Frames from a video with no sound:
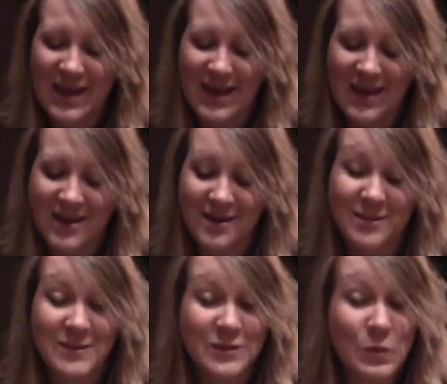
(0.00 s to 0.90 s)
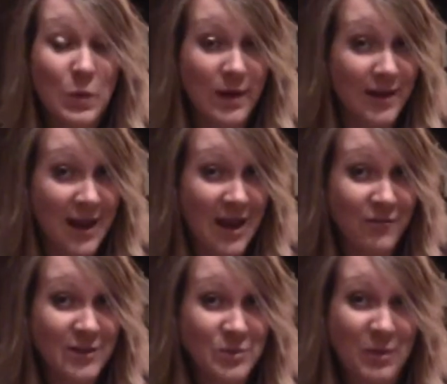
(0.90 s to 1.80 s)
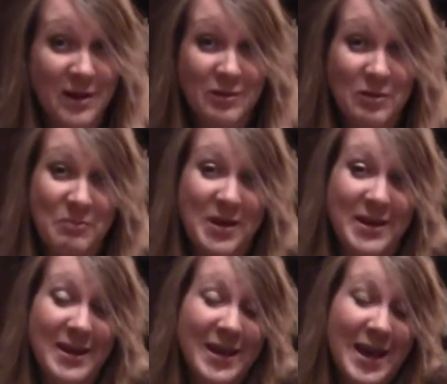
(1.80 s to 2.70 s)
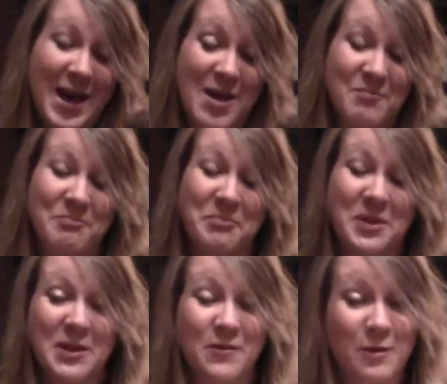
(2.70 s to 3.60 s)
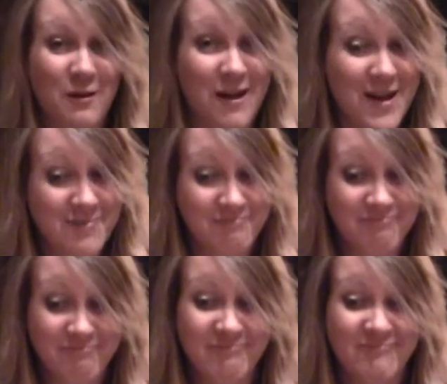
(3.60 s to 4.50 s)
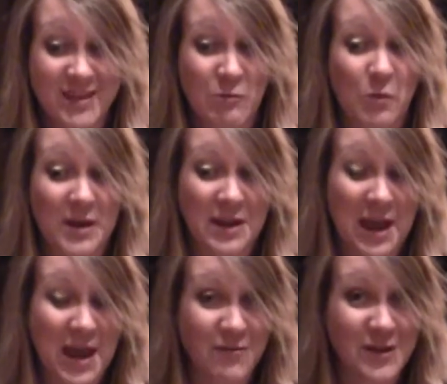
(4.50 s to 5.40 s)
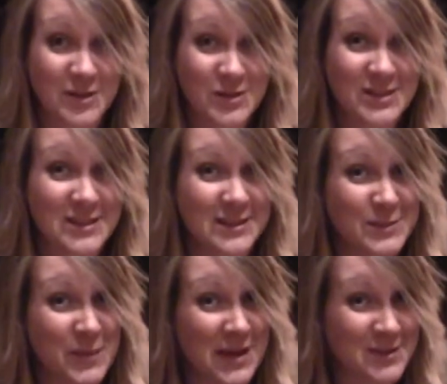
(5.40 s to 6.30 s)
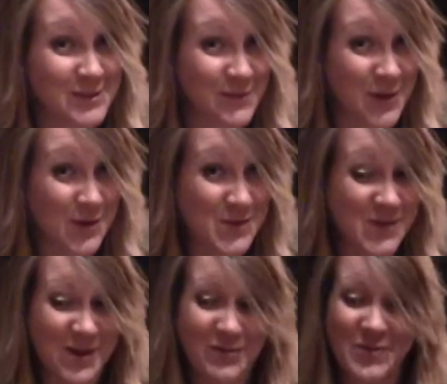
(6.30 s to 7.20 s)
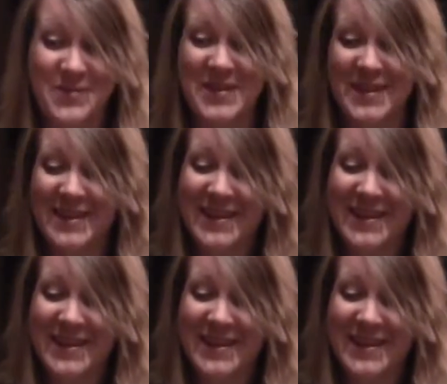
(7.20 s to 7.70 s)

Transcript: And this is a 1.5 inch binder, but believe it or not, 1.5 inches expands very well for me.